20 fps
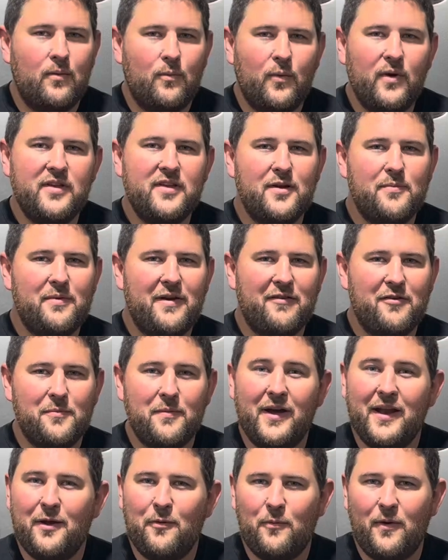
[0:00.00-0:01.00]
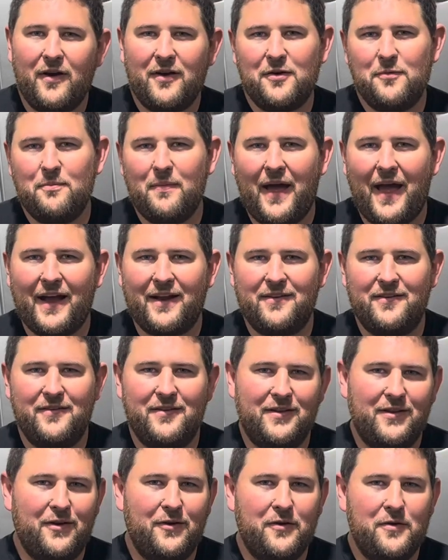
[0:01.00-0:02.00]
What's up, everybody? Welcome back to the
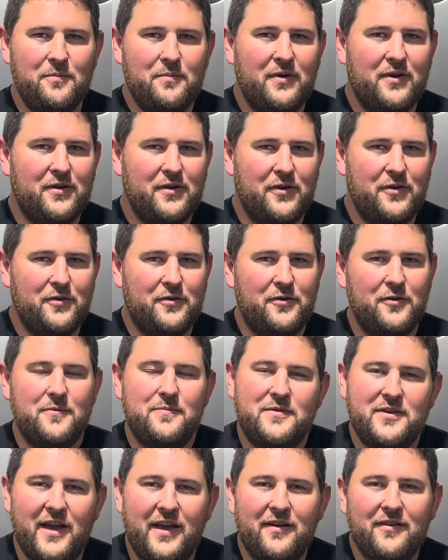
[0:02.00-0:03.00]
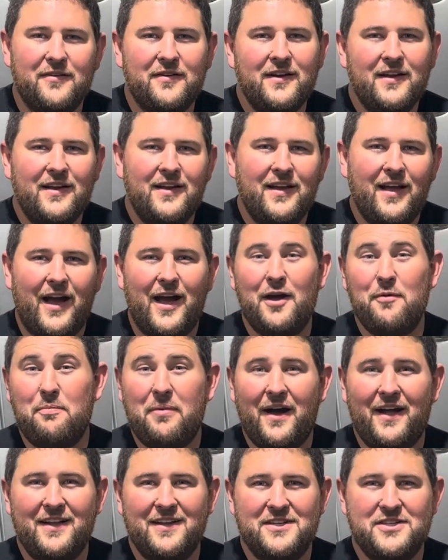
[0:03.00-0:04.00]
Loganville YouTube channel. I
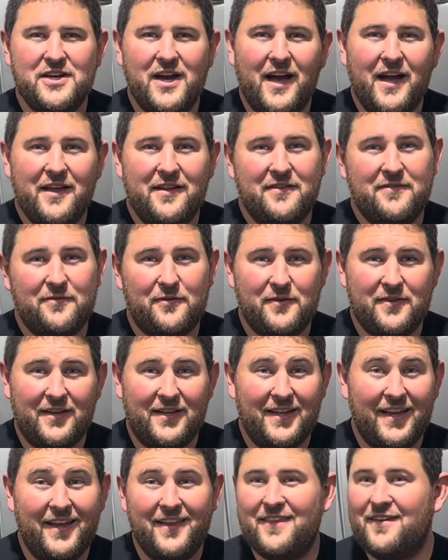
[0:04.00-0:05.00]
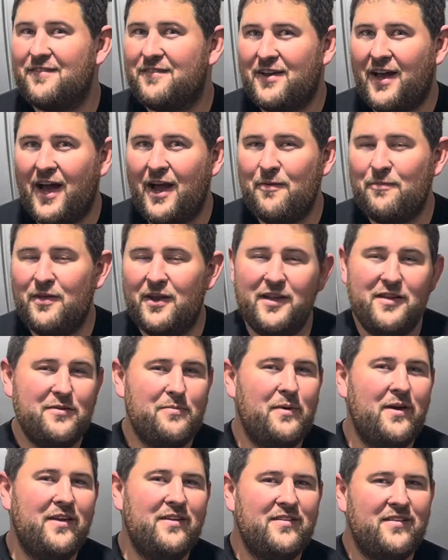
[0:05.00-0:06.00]
apologize for the length of time that it's
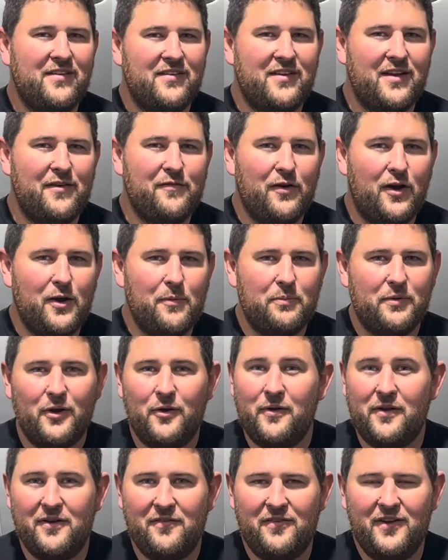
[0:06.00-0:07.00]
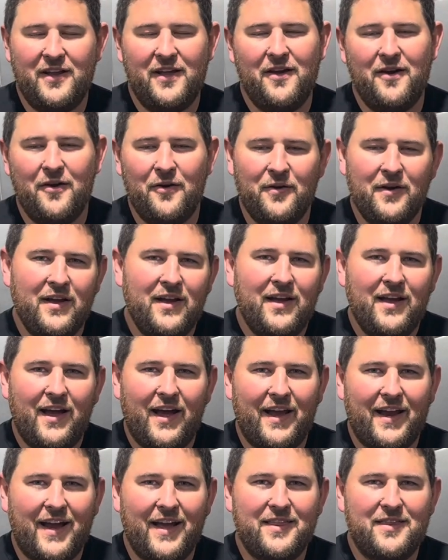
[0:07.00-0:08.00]
been since I've uploaded a video.
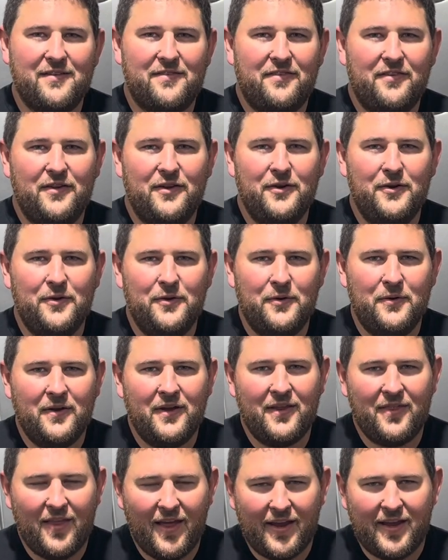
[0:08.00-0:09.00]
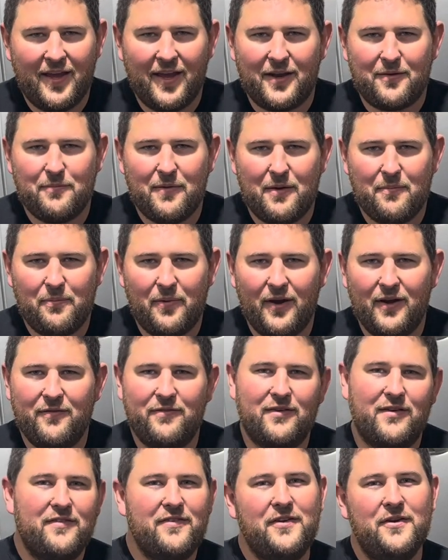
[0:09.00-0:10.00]
I got the flu that kicked my butt
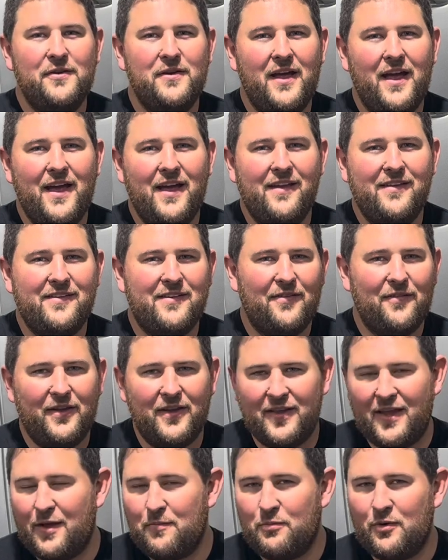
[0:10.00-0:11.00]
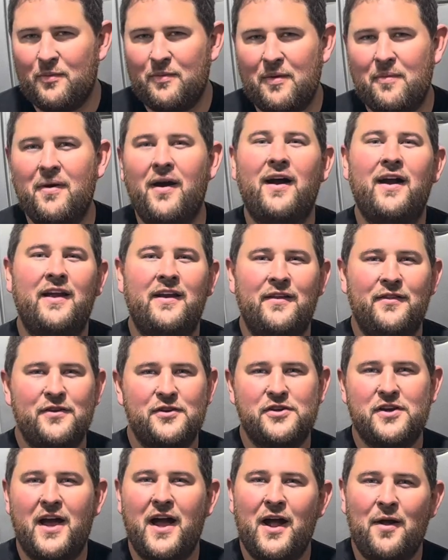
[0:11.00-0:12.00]
for a few days and then put me behind in the
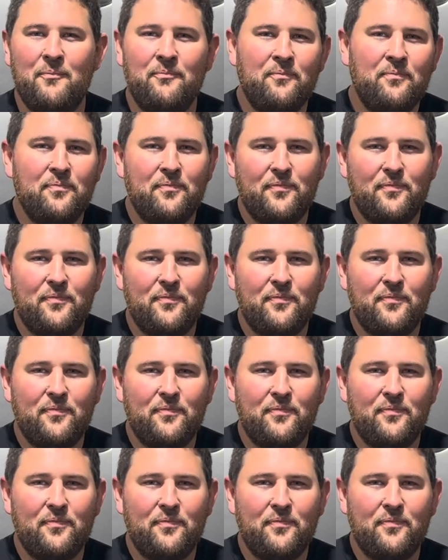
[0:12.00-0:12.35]
shop.